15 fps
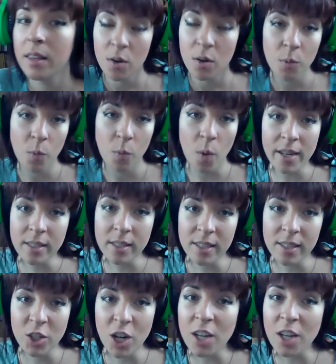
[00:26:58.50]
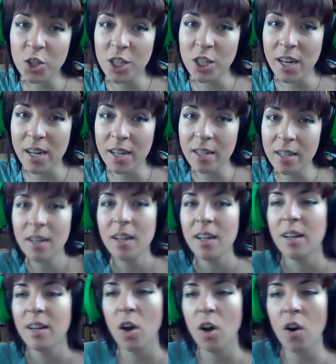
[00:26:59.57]
One suggestion.
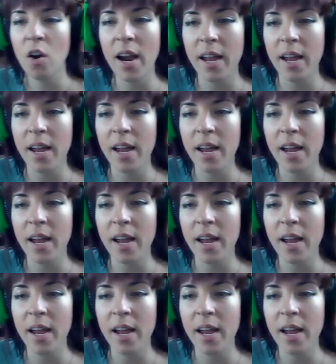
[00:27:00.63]
All right,